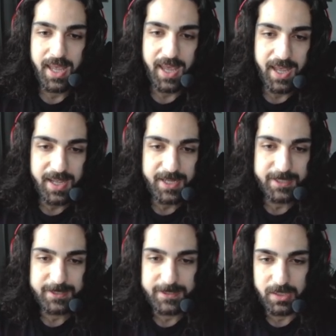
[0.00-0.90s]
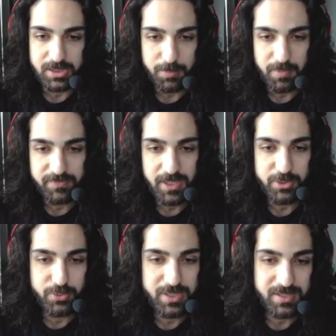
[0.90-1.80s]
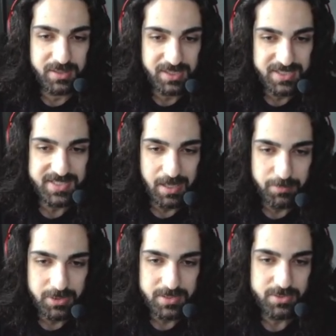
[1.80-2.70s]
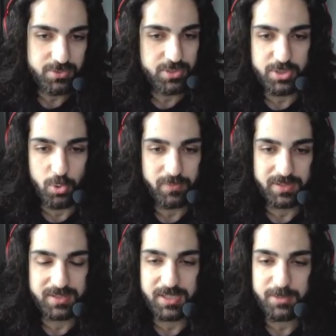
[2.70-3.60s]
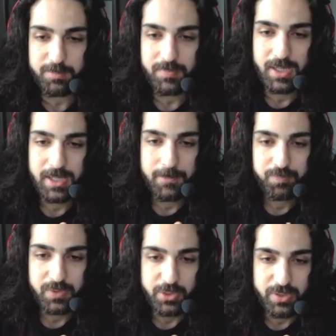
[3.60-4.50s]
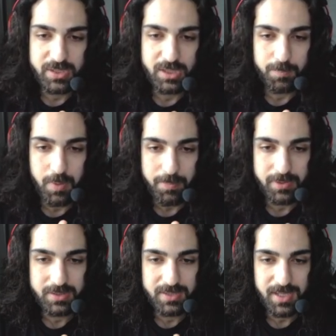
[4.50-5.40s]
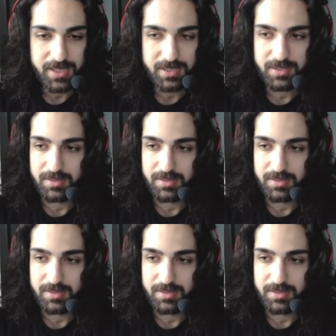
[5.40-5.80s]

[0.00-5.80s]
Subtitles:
And on top of that, you need these amulets. Just go with them. You need the puppet attack